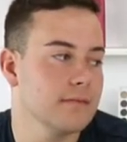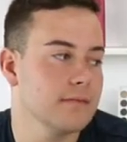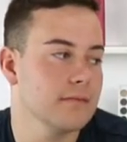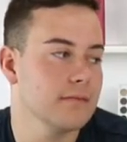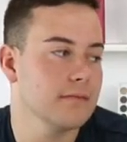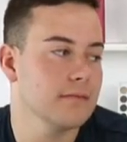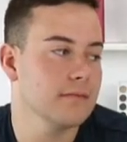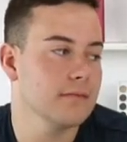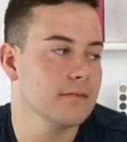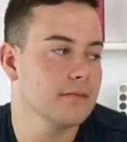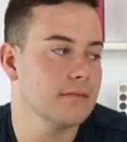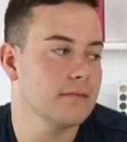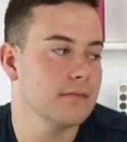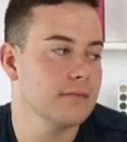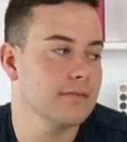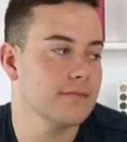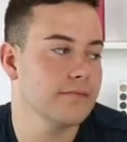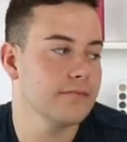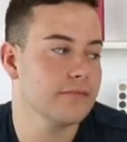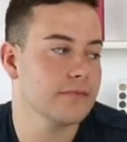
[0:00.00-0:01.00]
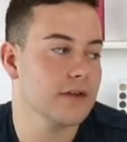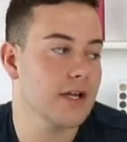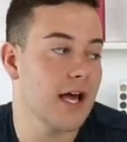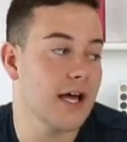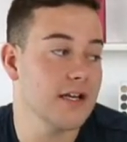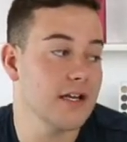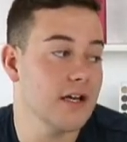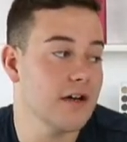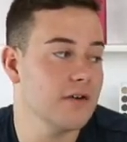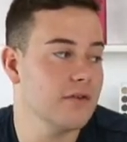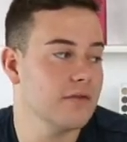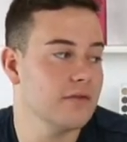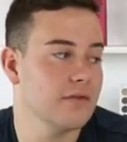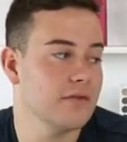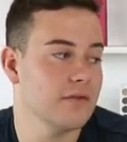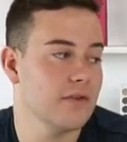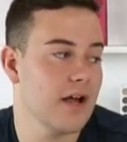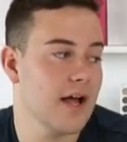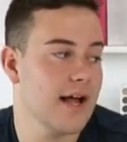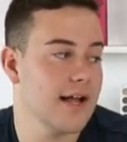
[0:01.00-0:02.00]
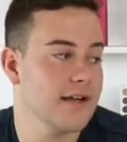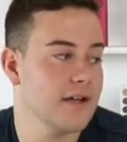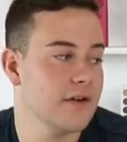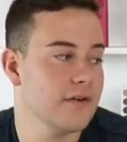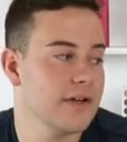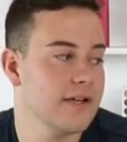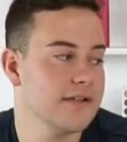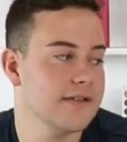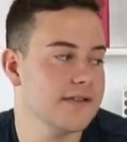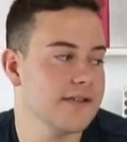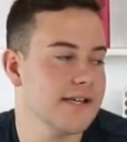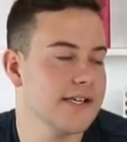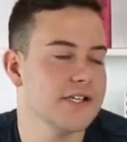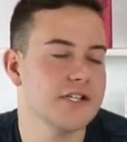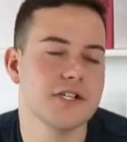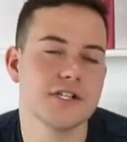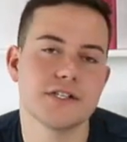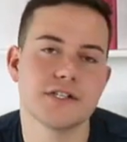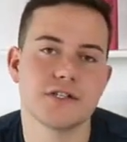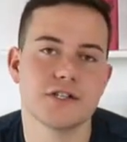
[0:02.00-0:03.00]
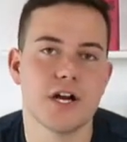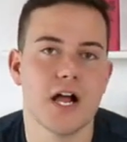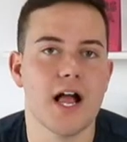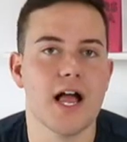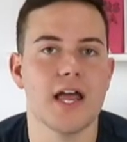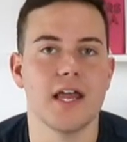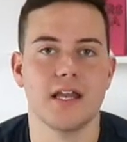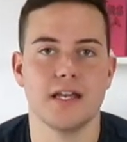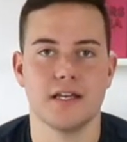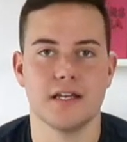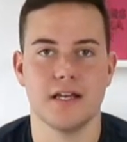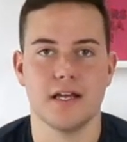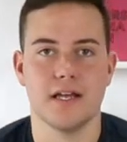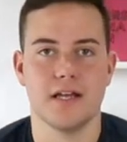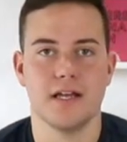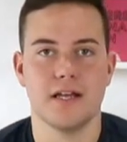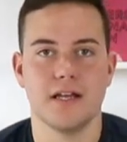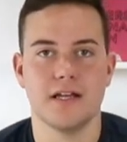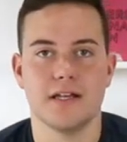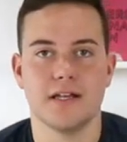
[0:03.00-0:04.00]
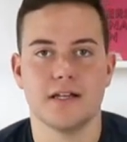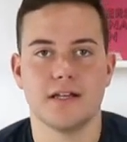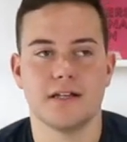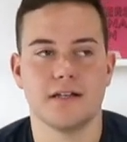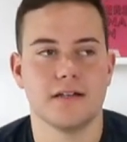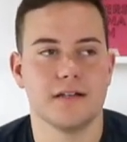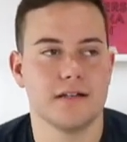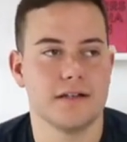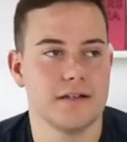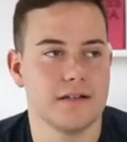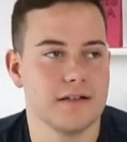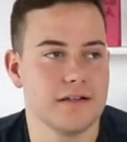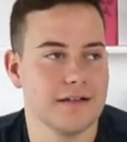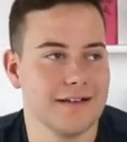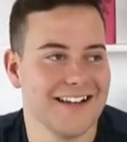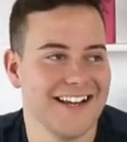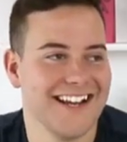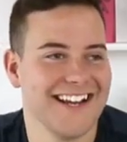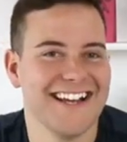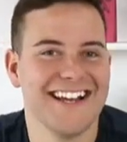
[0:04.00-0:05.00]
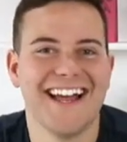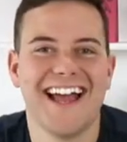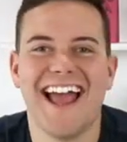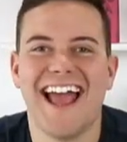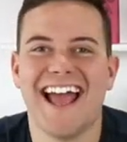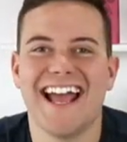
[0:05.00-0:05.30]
Wet stain. I know. Wet stain. I know. He's, he's just trying. And Erin says, we have a